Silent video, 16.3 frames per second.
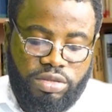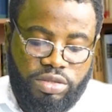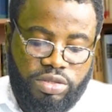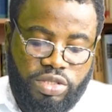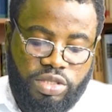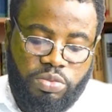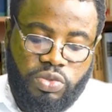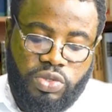
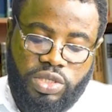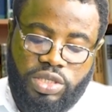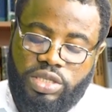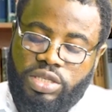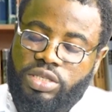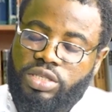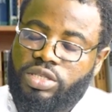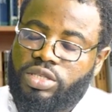
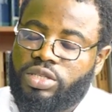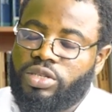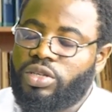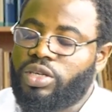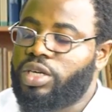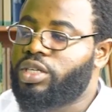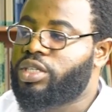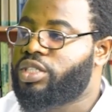Djibouti is
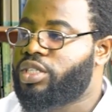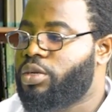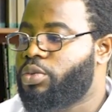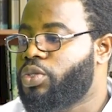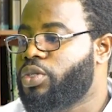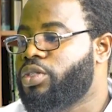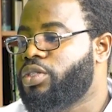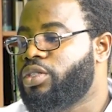not an
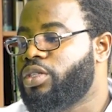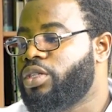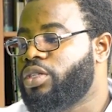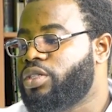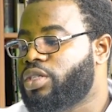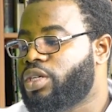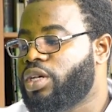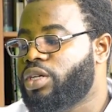exception in
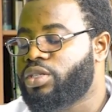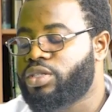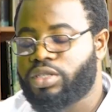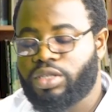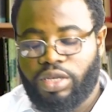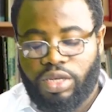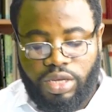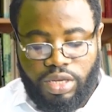this
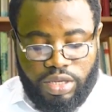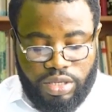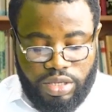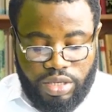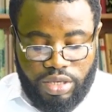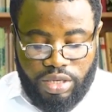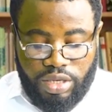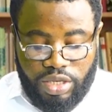case.
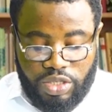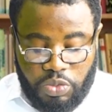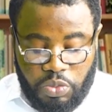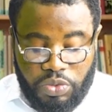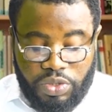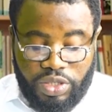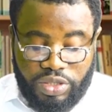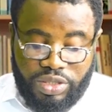They
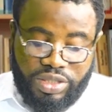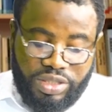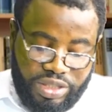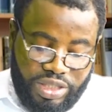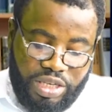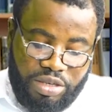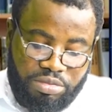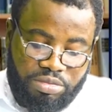experience the
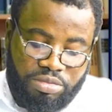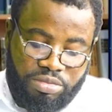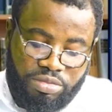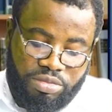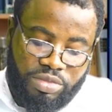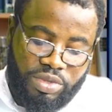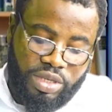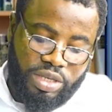
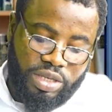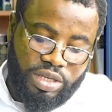same